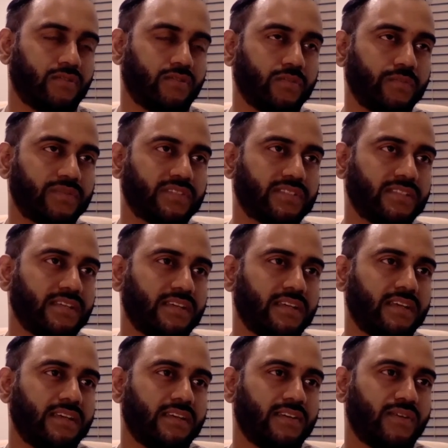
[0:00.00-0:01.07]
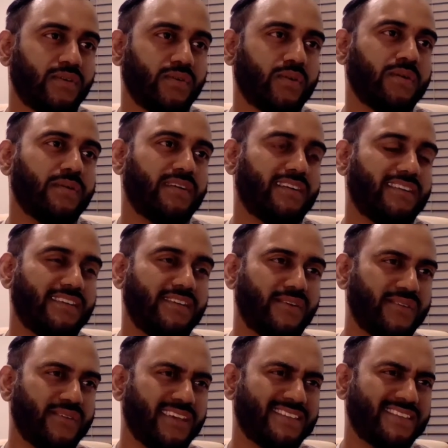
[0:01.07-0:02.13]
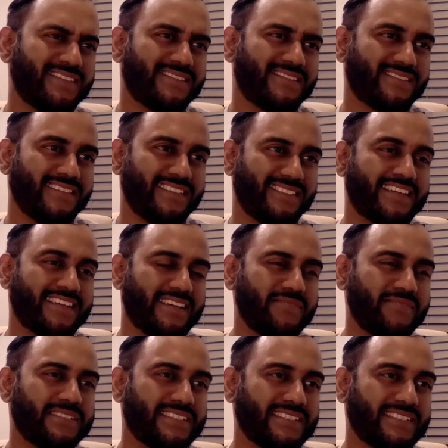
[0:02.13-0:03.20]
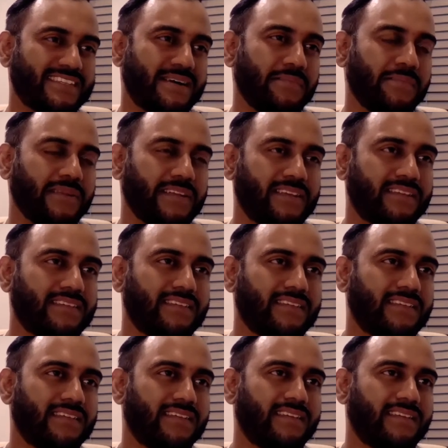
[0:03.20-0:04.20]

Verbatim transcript: groups who were, it was his company.